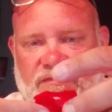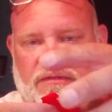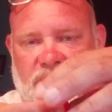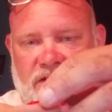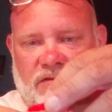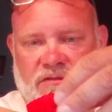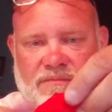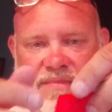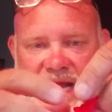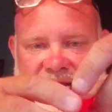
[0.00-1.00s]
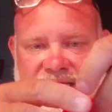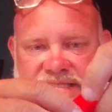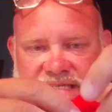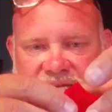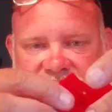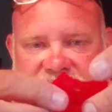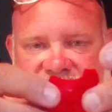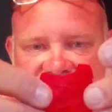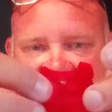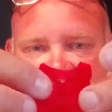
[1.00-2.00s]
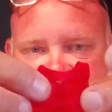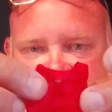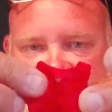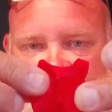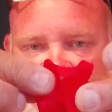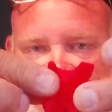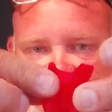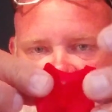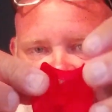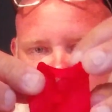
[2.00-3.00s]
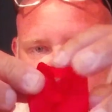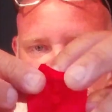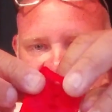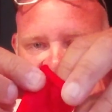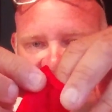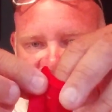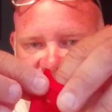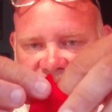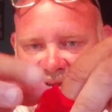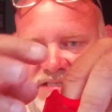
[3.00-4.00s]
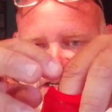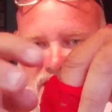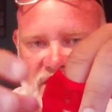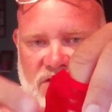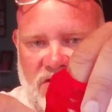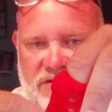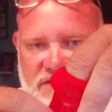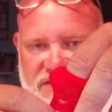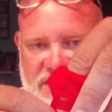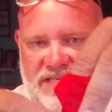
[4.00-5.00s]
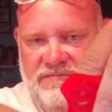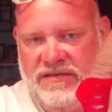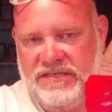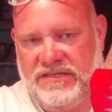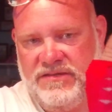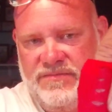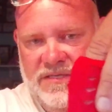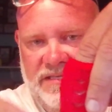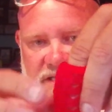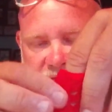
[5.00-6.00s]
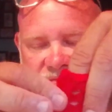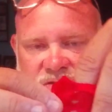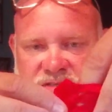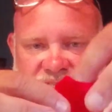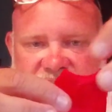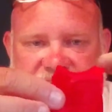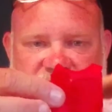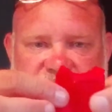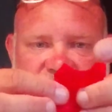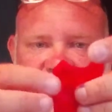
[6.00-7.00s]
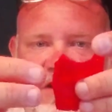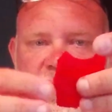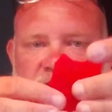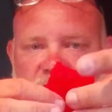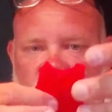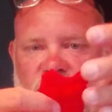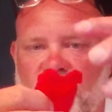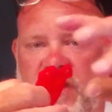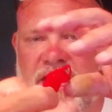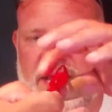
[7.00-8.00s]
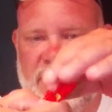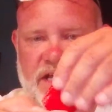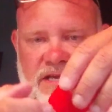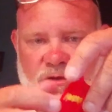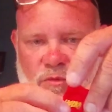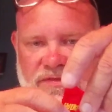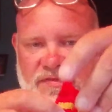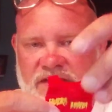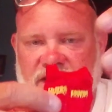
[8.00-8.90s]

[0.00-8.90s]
on the front. On the back, it's got the slits that Hulk Hogan always had in his back. It's kind of hard to see right there, but yep, those slits are there. Red with the